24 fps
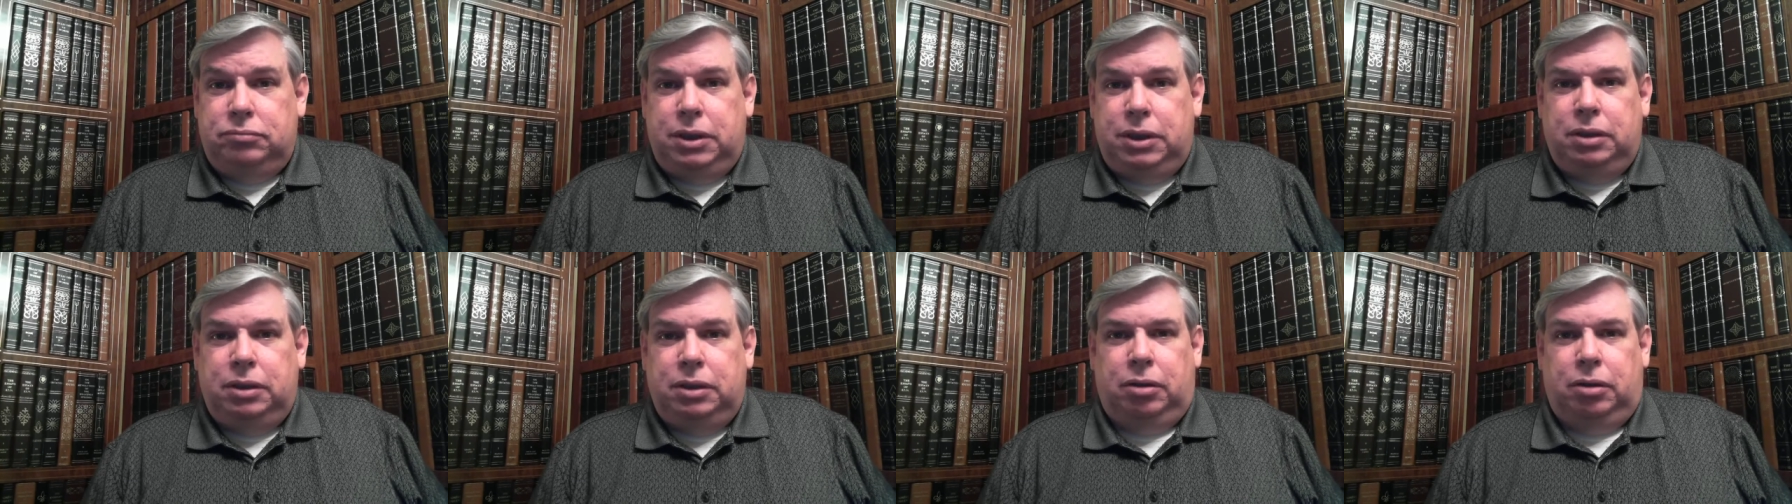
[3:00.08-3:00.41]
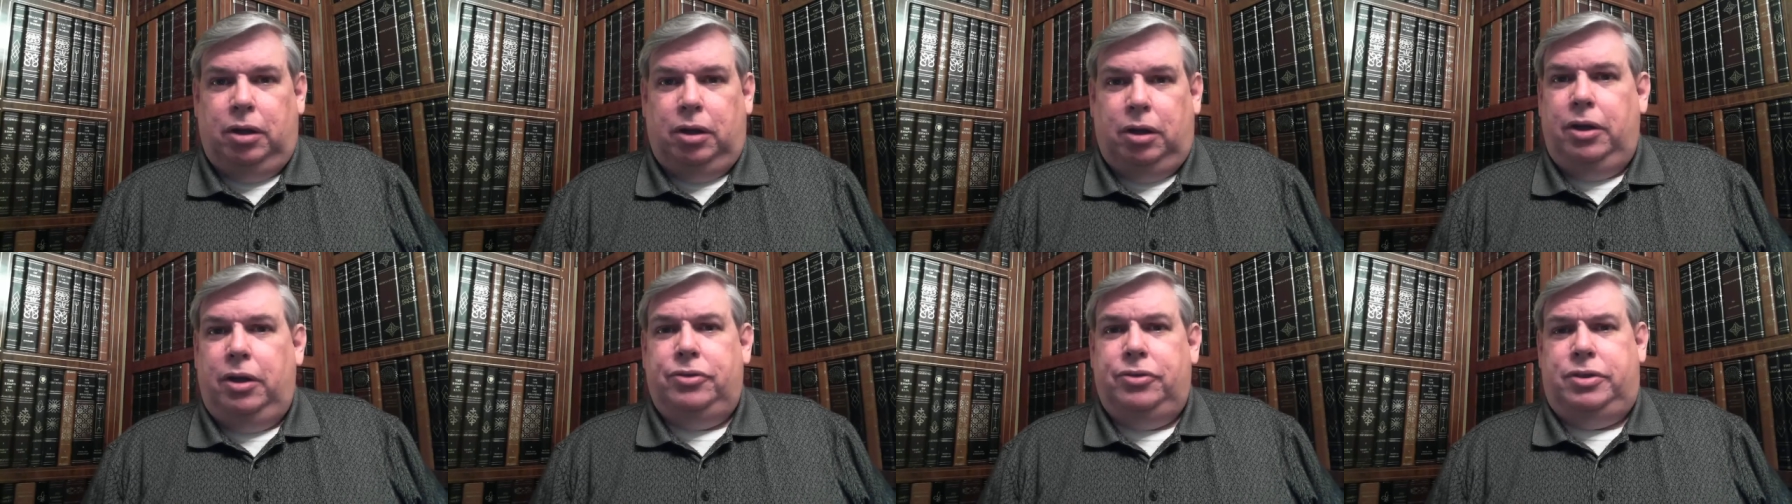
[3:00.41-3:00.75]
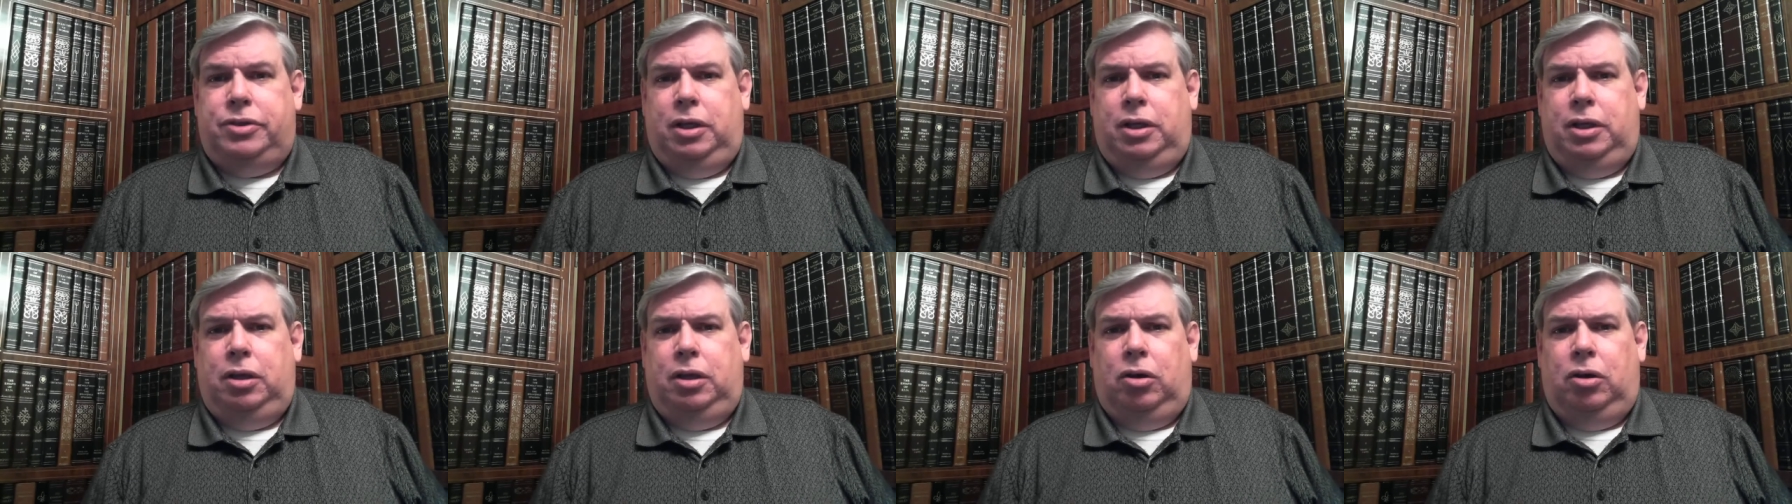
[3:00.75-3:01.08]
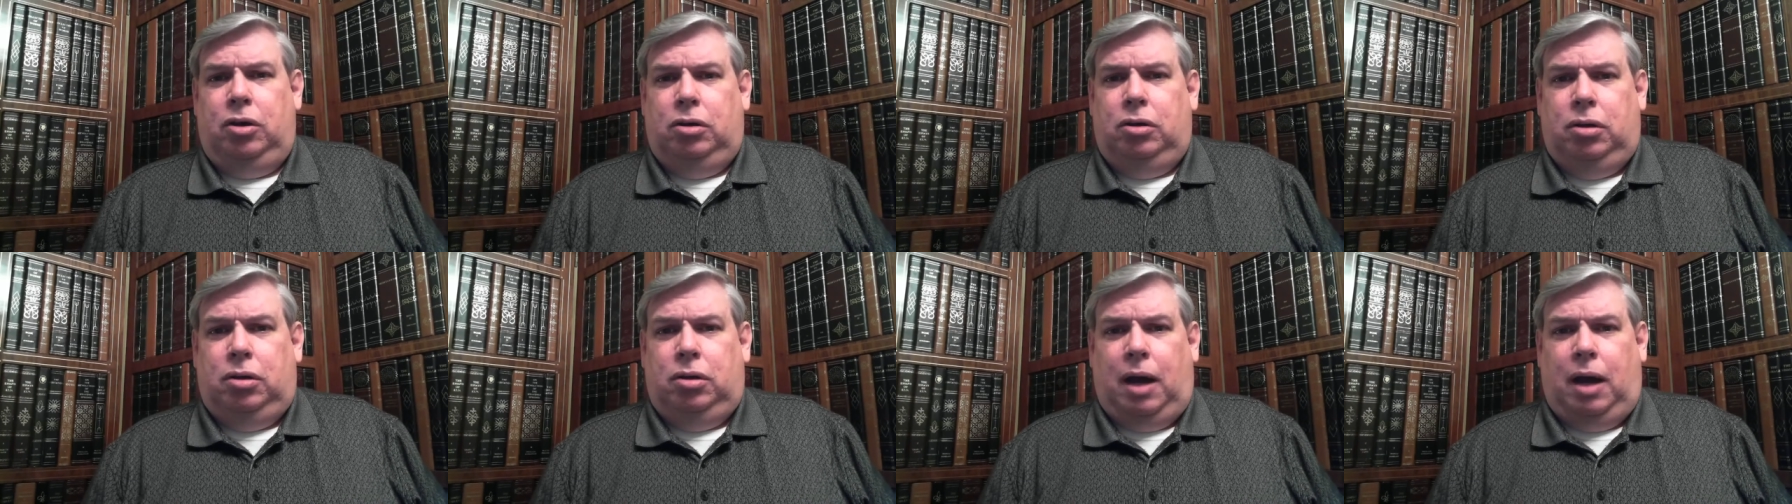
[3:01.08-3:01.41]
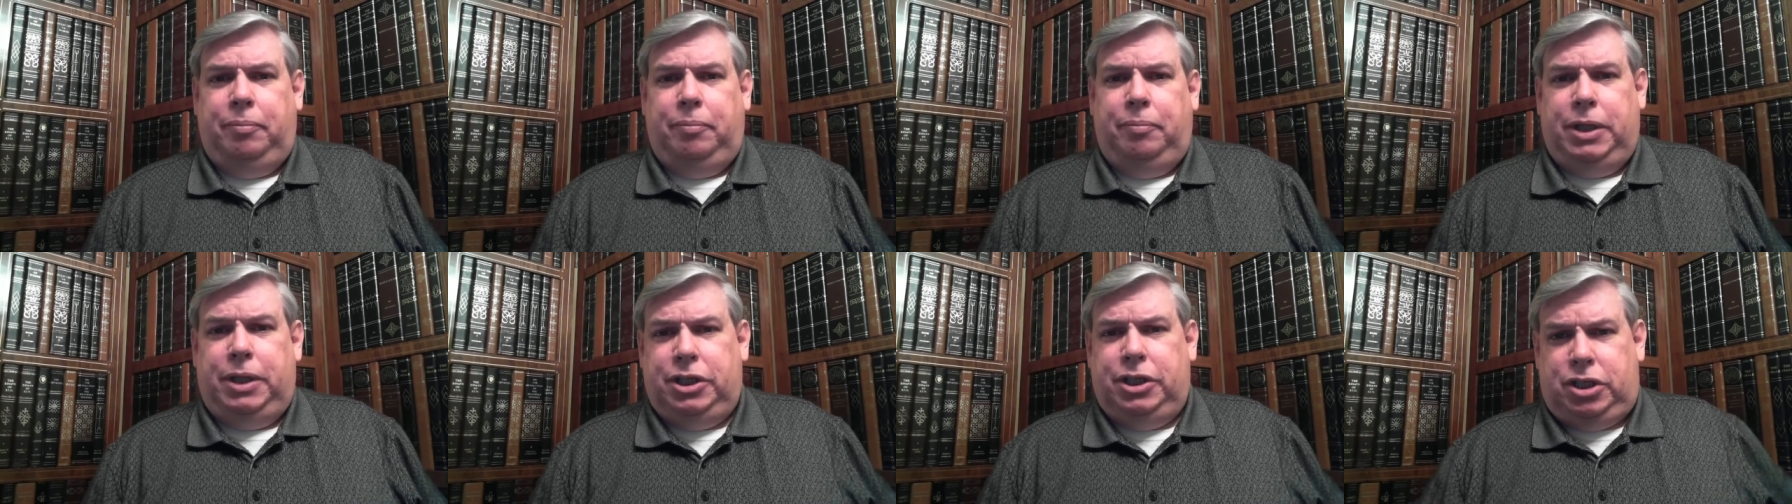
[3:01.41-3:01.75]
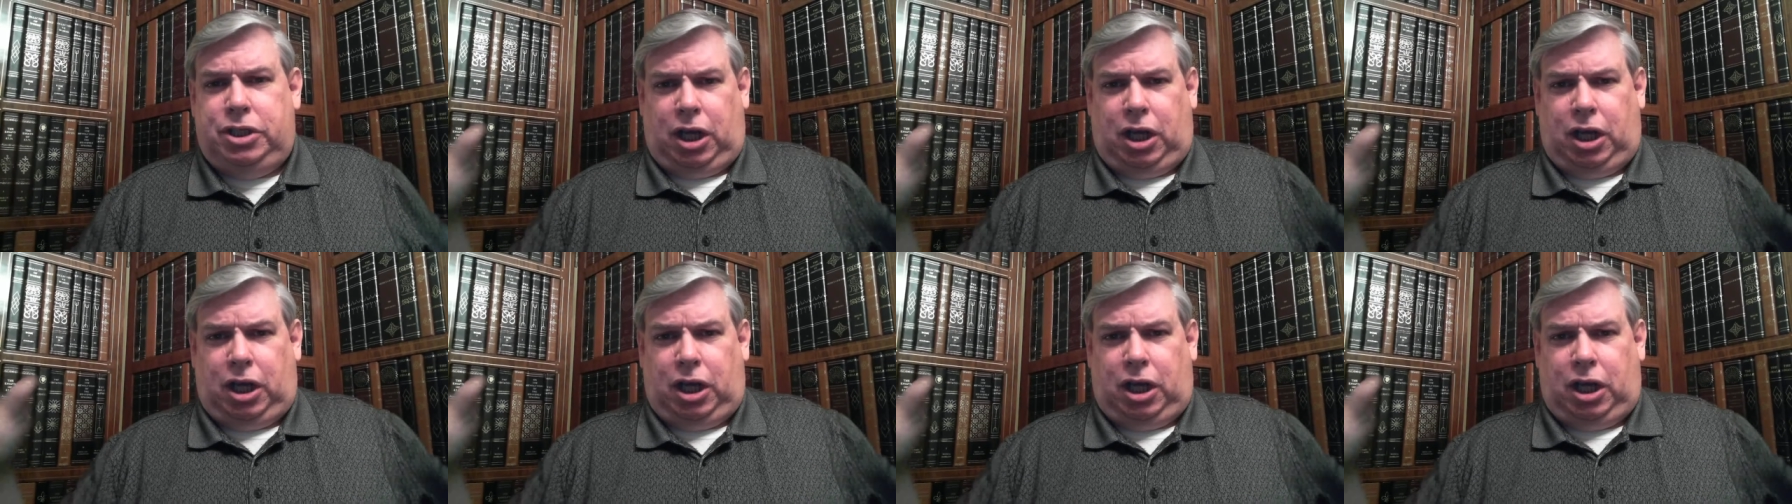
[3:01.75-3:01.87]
Yes, the ominous